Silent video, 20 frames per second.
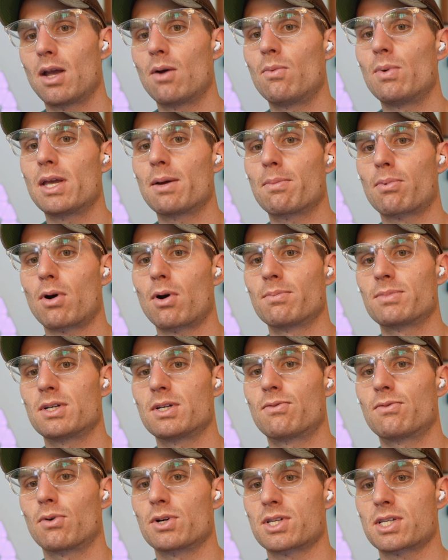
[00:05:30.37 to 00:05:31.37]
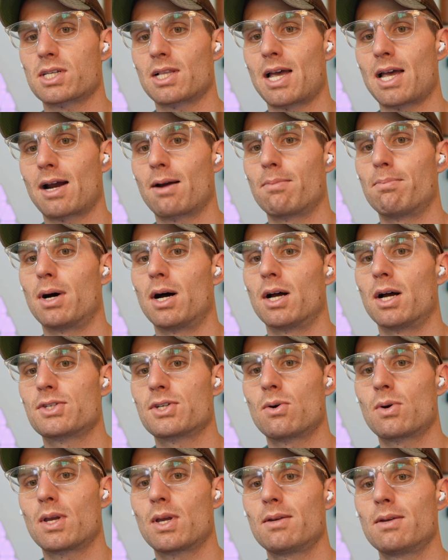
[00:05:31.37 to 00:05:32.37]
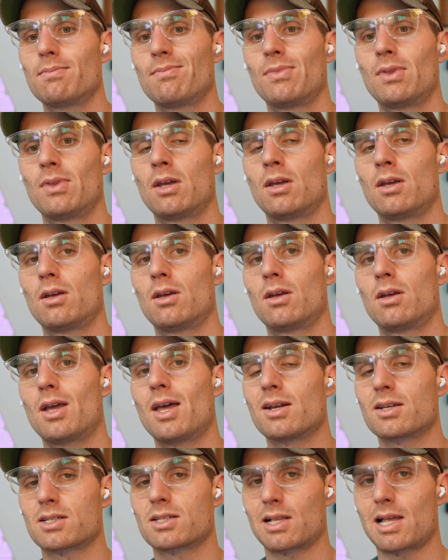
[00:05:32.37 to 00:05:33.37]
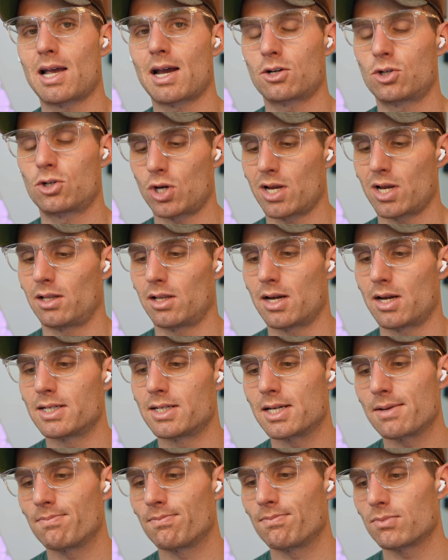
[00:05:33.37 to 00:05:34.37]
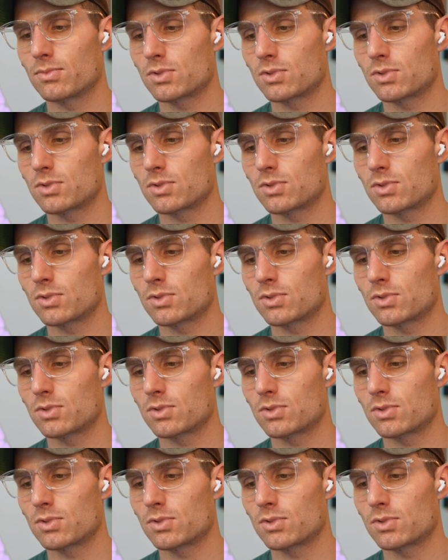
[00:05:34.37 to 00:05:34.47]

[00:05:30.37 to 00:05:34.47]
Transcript: and we get prompted for a Slack bot token and a Slack channel ID.